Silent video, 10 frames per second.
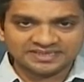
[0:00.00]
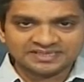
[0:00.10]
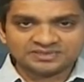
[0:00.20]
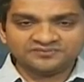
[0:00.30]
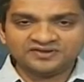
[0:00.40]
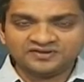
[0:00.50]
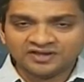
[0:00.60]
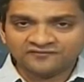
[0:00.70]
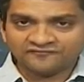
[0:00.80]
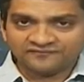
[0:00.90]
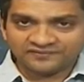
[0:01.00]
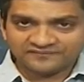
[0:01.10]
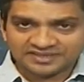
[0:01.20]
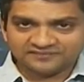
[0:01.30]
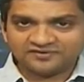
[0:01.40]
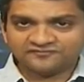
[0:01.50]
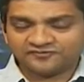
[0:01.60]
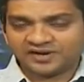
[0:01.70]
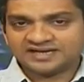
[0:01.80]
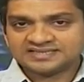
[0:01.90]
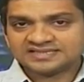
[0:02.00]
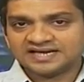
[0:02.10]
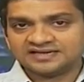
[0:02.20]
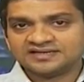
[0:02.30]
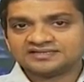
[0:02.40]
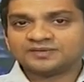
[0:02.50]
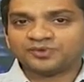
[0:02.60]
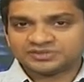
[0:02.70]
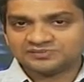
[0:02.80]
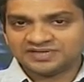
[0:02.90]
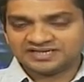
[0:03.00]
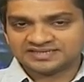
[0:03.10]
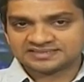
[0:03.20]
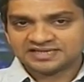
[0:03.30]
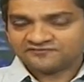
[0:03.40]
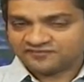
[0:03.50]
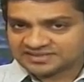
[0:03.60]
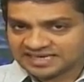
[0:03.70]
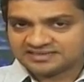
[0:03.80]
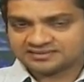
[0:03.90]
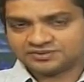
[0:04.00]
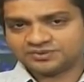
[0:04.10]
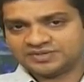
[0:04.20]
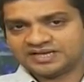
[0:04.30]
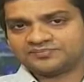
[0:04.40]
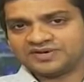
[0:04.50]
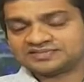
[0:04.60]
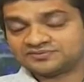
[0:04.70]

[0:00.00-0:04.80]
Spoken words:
So if you understand the possibilities for that to take place,